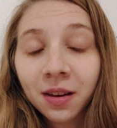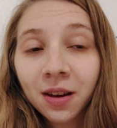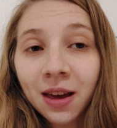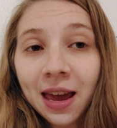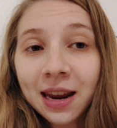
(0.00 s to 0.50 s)

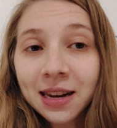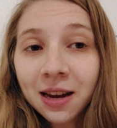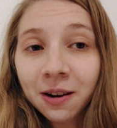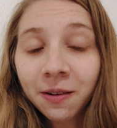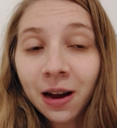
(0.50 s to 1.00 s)

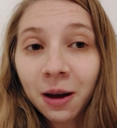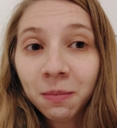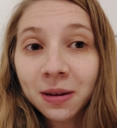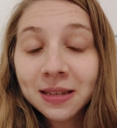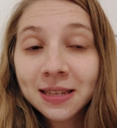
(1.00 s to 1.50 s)

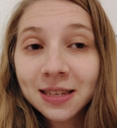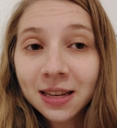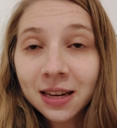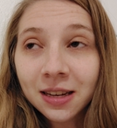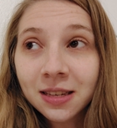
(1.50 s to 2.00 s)
Enneagram
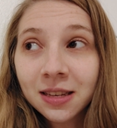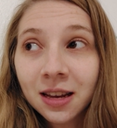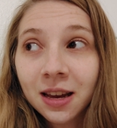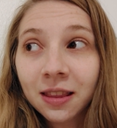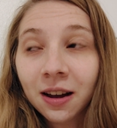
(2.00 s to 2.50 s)
6
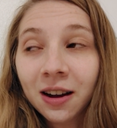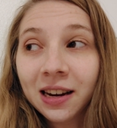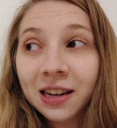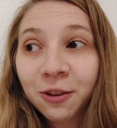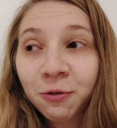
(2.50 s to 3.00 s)
and
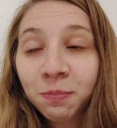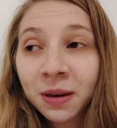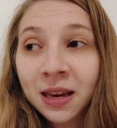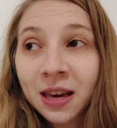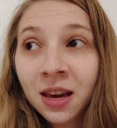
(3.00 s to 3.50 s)

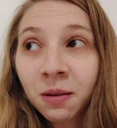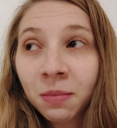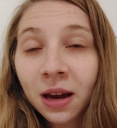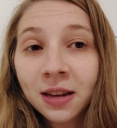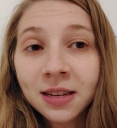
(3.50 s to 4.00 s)
INFP
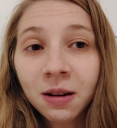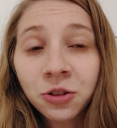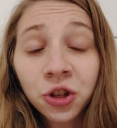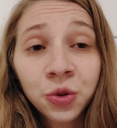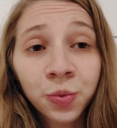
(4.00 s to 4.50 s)
because I
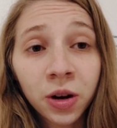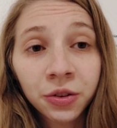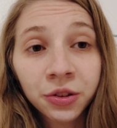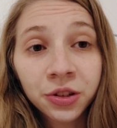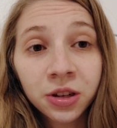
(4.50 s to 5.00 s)
just
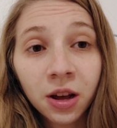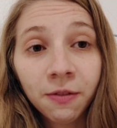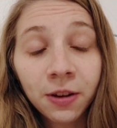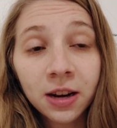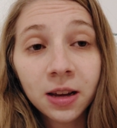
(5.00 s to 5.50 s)
watched a
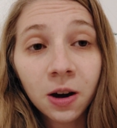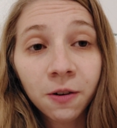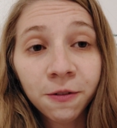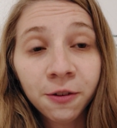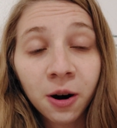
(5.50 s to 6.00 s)

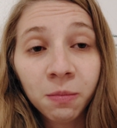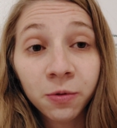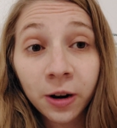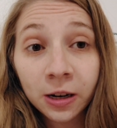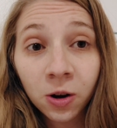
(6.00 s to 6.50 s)
video from
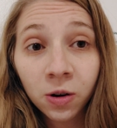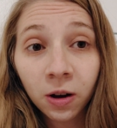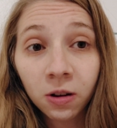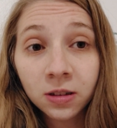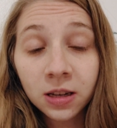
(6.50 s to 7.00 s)
Renaud
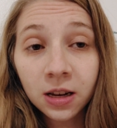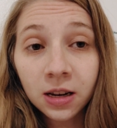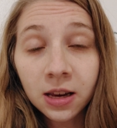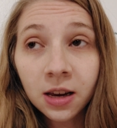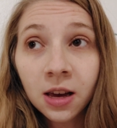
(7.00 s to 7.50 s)

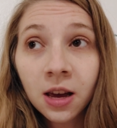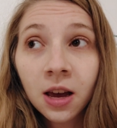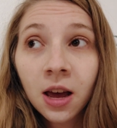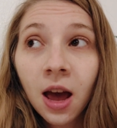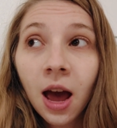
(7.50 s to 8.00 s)
Contini
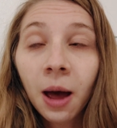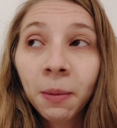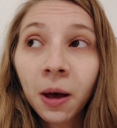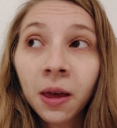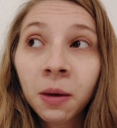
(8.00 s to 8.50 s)

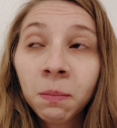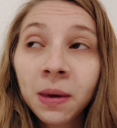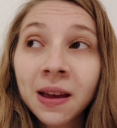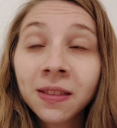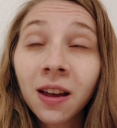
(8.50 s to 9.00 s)
about him
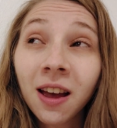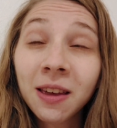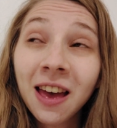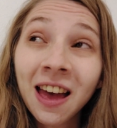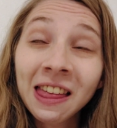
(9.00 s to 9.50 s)
being
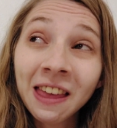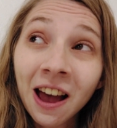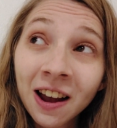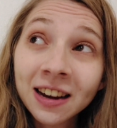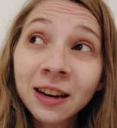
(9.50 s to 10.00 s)
an
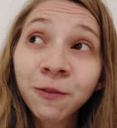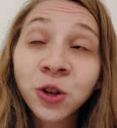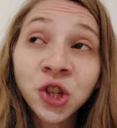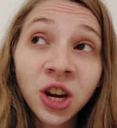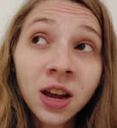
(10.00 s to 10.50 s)

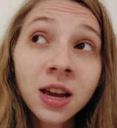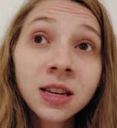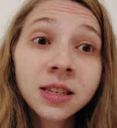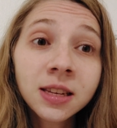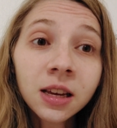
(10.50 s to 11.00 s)

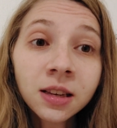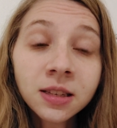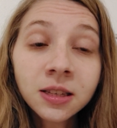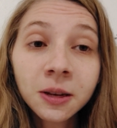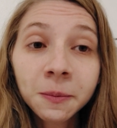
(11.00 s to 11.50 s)
INFJ
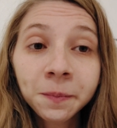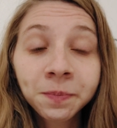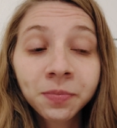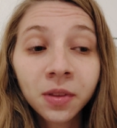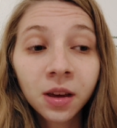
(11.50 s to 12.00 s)
6
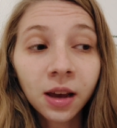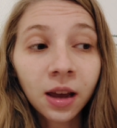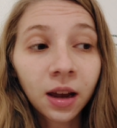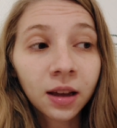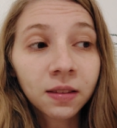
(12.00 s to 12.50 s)

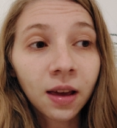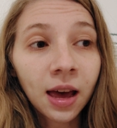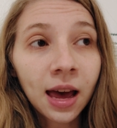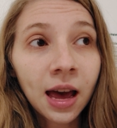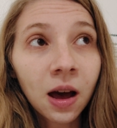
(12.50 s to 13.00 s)
and
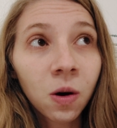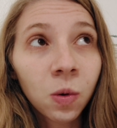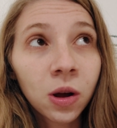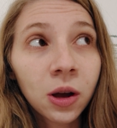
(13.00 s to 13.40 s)
how